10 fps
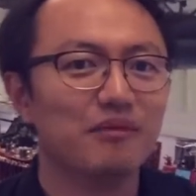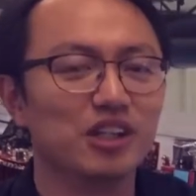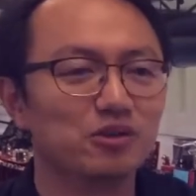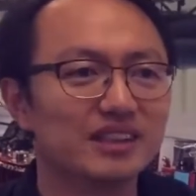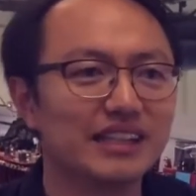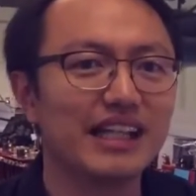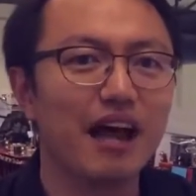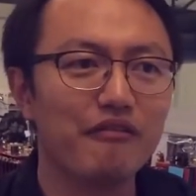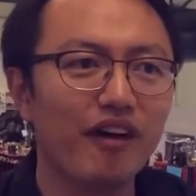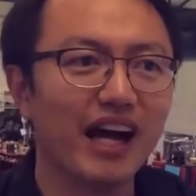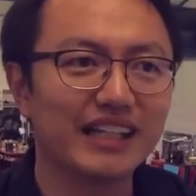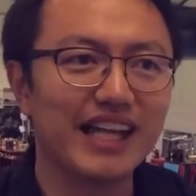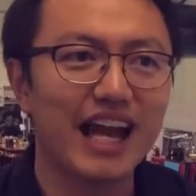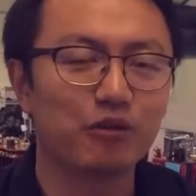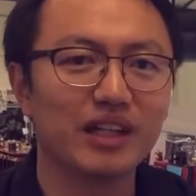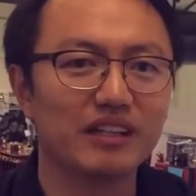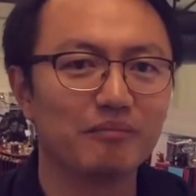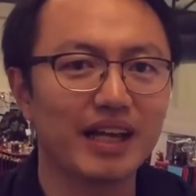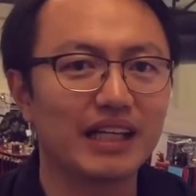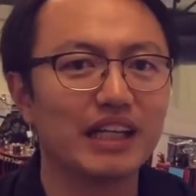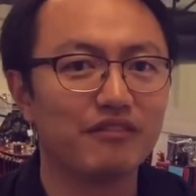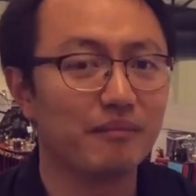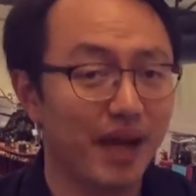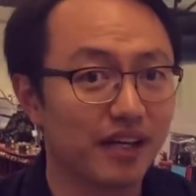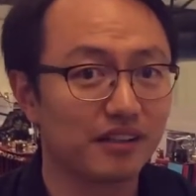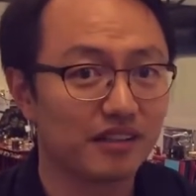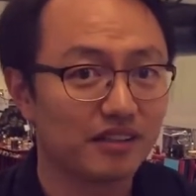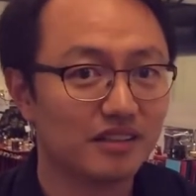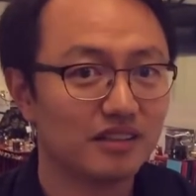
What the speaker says: But you will see that DAC, we make it even better.